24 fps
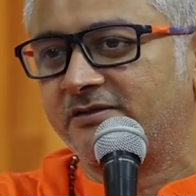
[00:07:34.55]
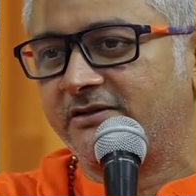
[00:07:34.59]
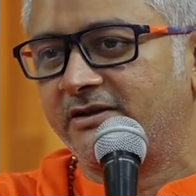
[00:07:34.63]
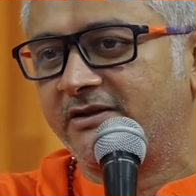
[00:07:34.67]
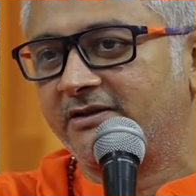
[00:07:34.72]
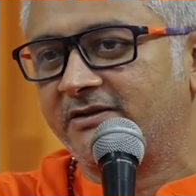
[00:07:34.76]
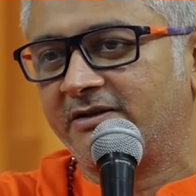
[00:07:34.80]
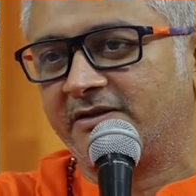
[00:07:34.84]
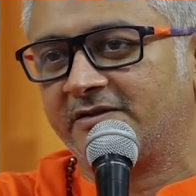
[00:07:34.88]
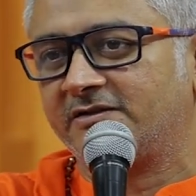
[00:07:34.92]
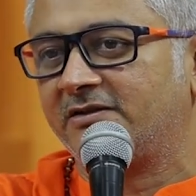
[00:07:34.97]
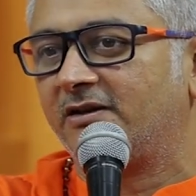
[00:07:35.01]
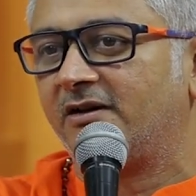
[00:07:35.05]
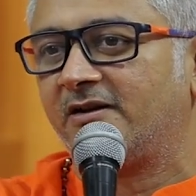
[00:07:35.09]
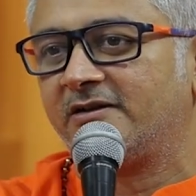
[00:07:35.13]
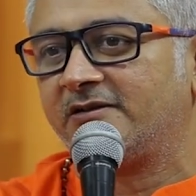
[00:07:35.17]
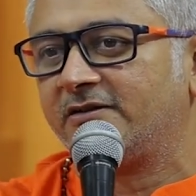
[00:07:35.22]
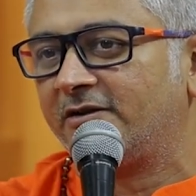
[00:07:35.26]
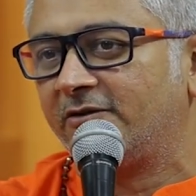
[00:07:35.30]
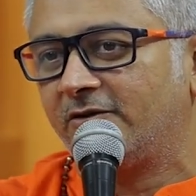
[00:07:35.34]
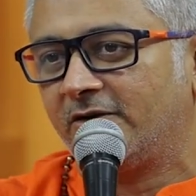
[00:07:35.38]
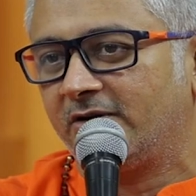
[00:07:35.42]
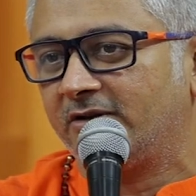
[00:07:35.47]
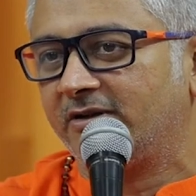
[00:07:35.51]
Tirthasthans
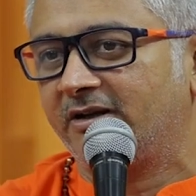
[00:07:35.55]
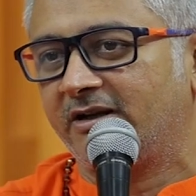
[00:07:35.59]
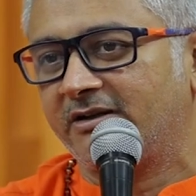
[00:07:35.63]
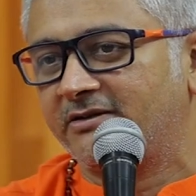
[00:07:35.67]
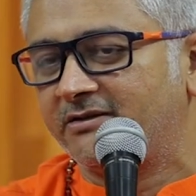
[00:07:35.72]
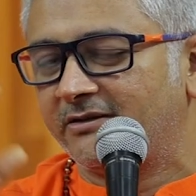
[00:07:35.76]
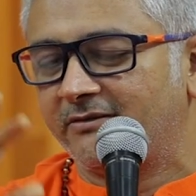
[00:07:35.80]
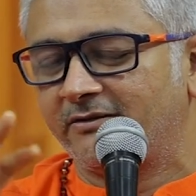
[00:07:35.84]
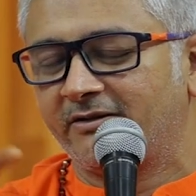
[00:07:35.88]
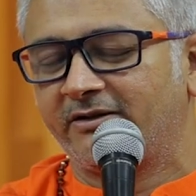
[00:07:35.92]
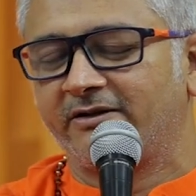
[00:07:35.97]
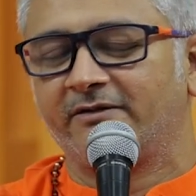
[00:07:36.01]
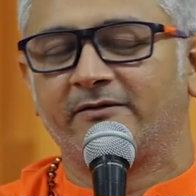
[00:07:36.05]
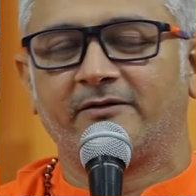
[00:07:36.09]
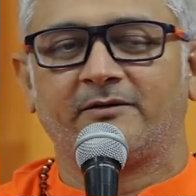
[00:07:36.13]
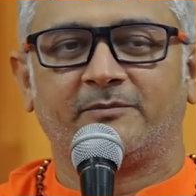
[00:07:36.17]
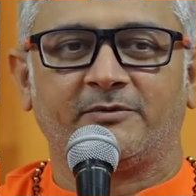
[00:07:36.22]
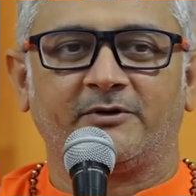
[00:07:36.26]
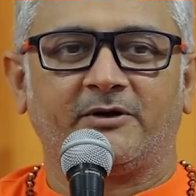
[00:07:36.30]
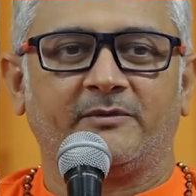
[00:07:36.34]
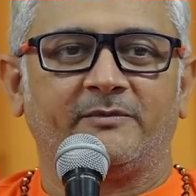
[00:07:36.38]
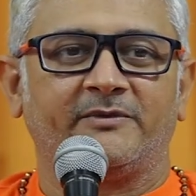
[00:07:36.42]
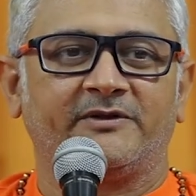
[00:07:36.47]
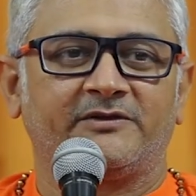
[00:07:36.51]
and all that. She will give a
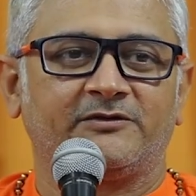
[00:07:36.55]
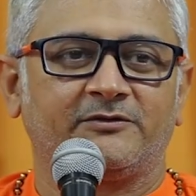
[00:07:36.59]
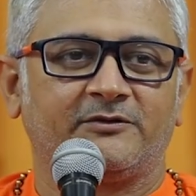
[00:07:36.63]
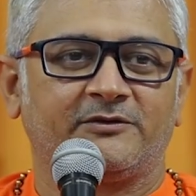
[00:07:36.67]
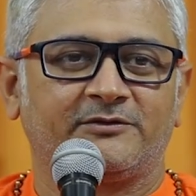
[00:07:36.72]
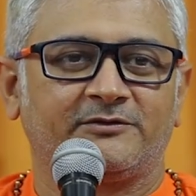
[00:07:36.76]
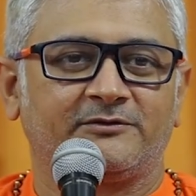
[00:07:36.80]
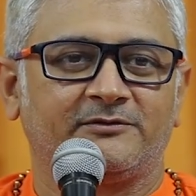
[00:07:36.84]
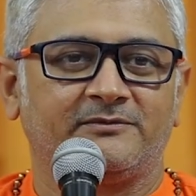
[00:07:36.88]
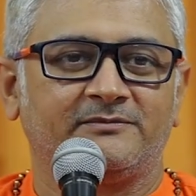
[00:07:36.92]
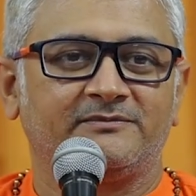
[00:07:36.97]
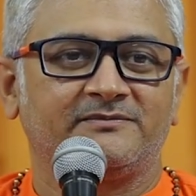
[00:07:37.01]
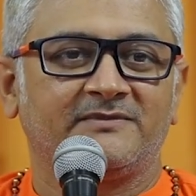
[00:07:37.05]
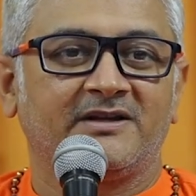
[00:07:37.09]
promise also.